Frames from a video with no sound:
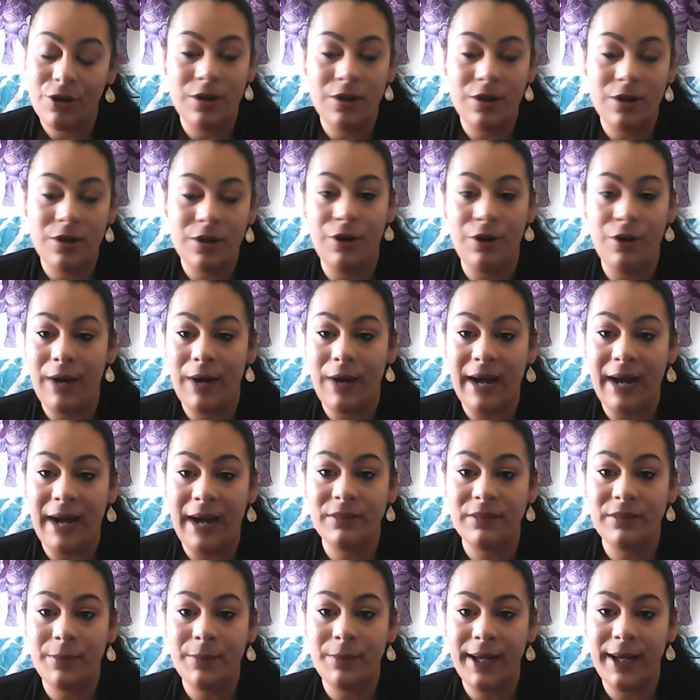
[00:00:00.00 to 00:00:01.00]
that you don't have
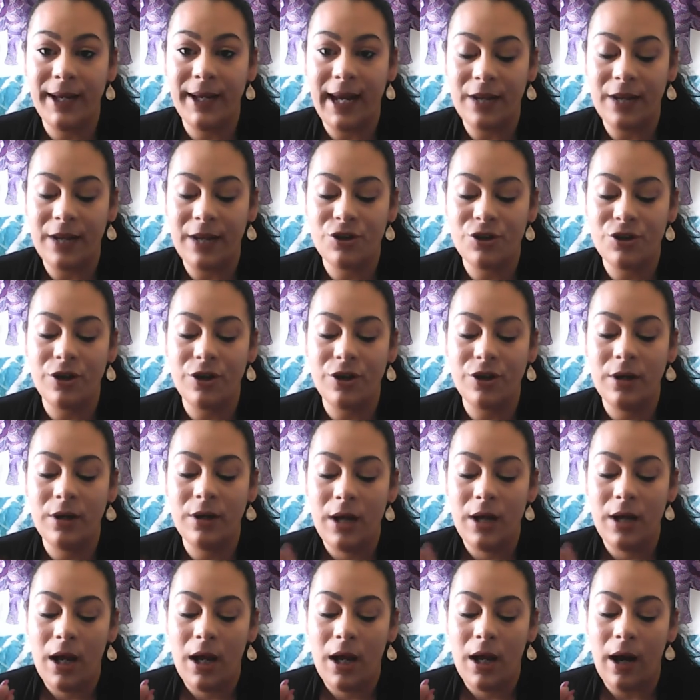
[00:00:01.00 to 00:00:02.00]
to be a Cancer,
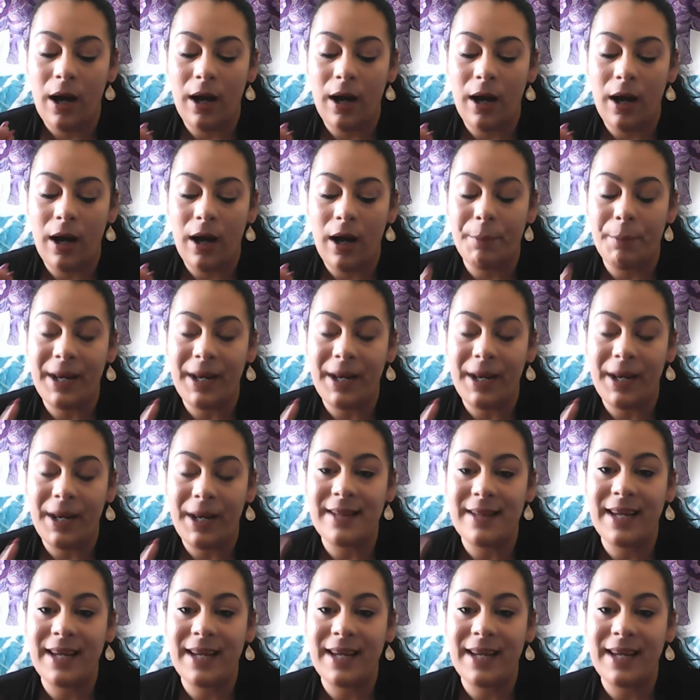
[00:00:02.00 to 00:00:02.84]
but it has